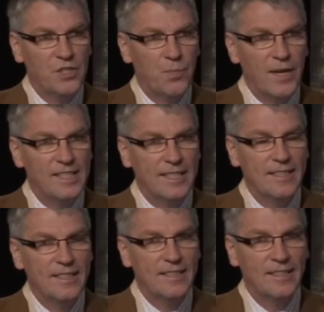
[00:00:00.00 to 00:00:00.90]

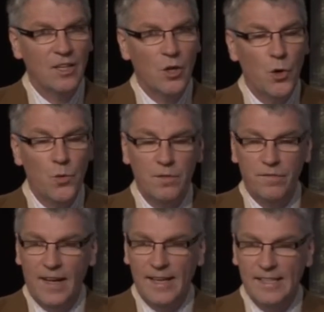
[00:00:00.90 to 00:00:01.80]
president, who in
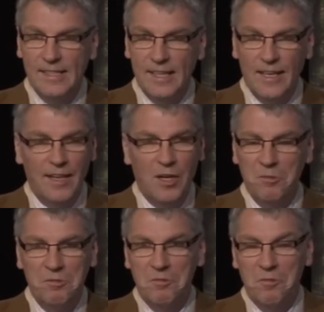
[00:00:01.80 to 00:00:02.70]
fact,
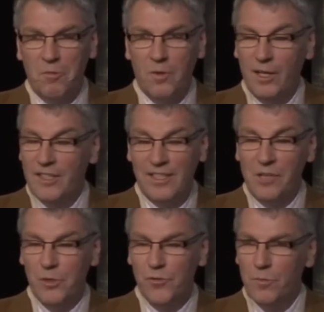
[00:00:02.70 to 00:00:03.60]
whilst he
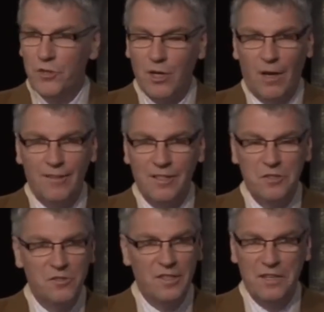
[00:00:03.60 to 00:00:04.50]
was from
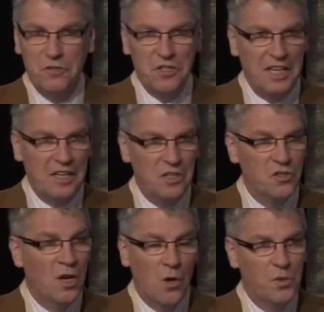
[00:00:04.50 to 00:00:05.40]
Scotland, lived in England,
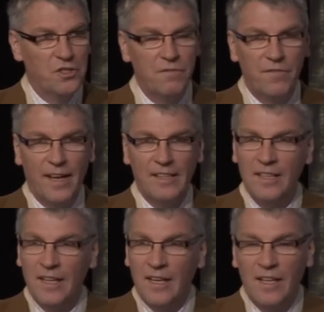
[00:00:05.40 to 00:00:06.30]
was in fact
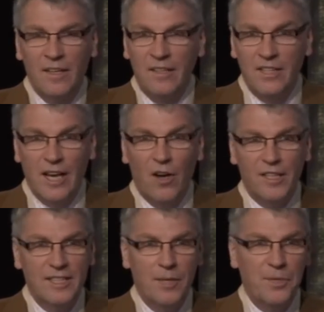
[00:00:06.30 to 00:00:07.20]
the
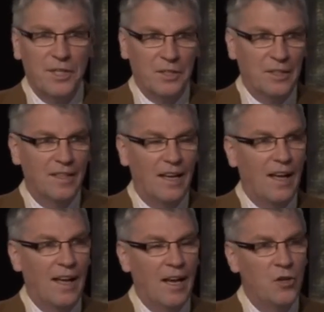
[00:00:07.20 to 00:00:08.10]
archetypical
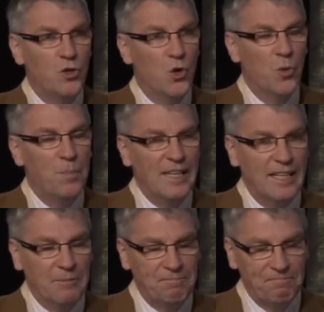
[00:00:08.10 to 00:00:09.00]

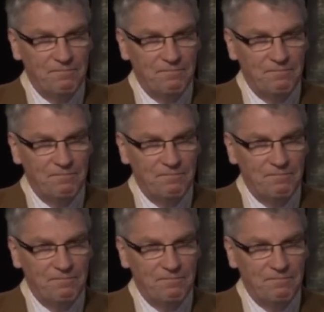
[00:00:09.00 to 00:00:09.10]
European.